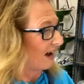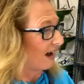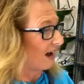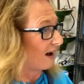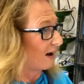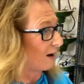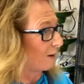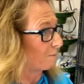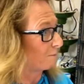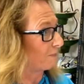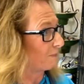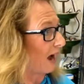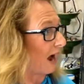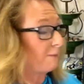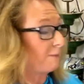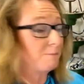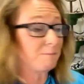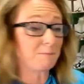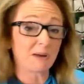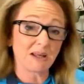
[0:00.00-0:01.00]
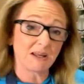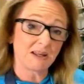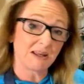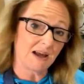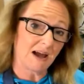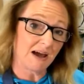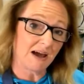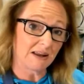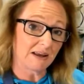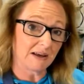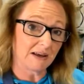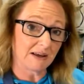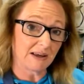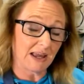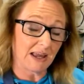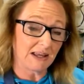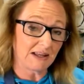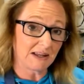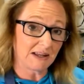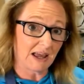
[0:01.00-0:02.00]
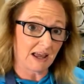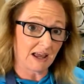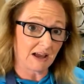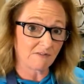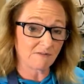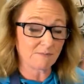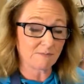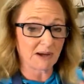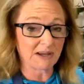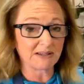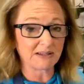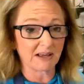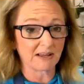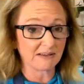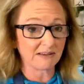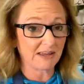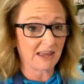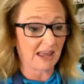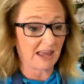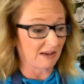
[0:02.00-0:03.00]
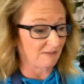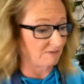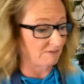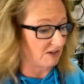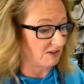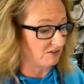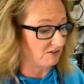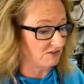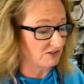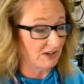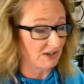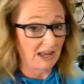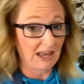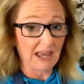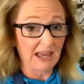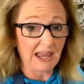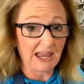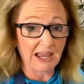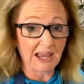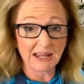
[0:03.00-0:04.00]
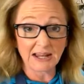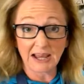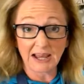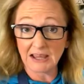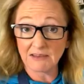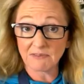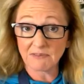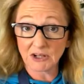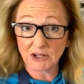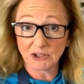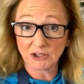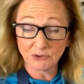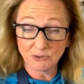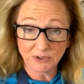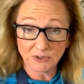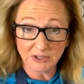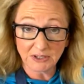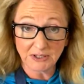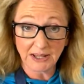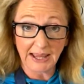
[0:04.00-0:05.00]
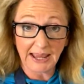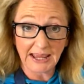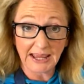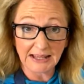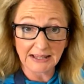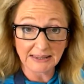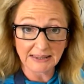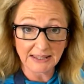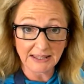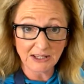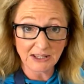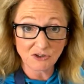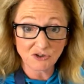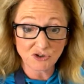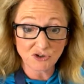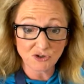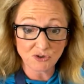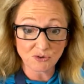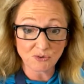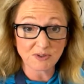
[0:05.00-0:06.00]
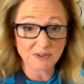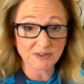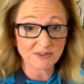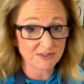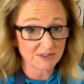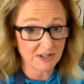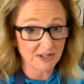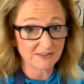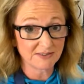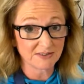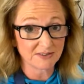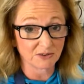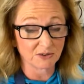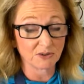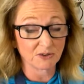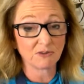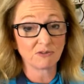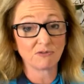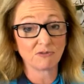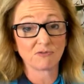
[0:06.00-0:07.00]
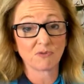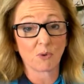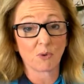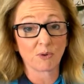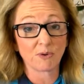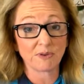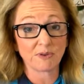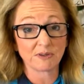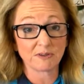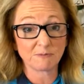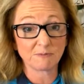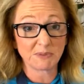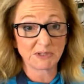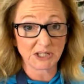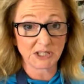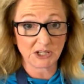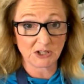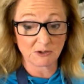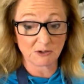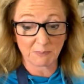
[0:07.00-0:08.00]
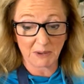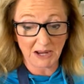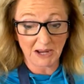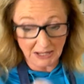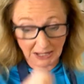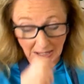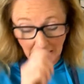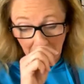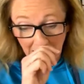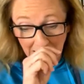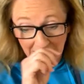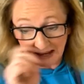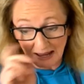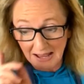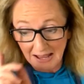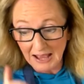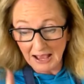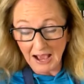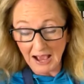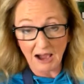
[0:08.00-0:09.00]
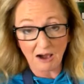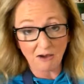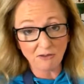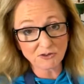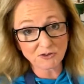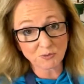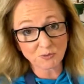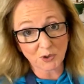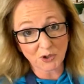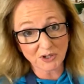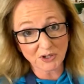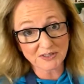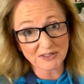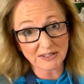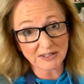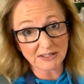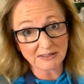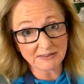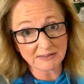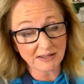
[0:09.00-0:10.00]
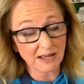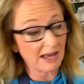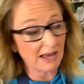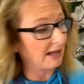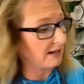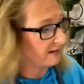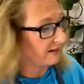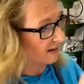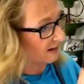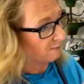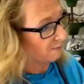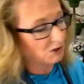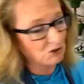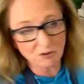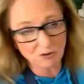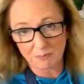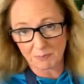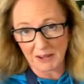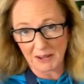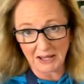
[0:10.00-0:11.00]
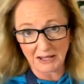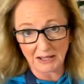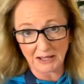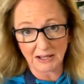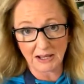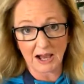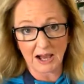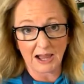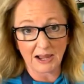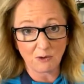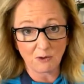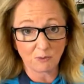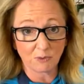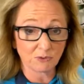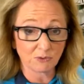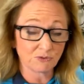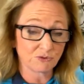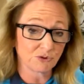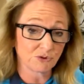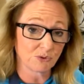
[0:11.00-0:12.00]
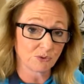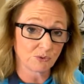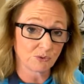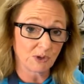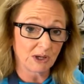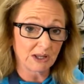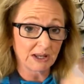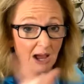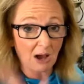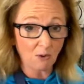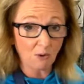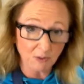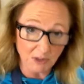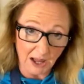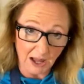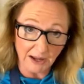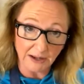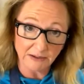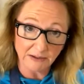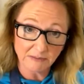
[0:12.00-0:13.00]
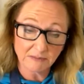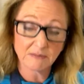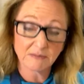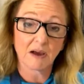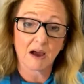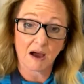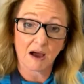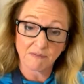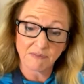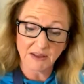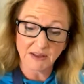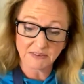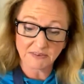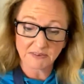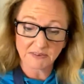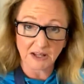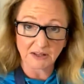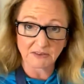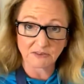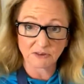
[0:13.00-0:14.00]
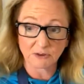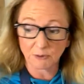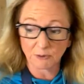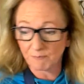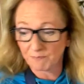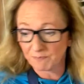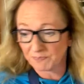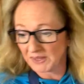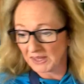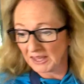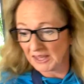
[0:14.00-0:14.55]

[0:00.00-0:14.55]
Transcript: I'm painting on a 8.5 by 10 canvas, and I have included a link to the stencil for this particular painting. And how this works is anytime I do a painting, I will do an outline of that stencil.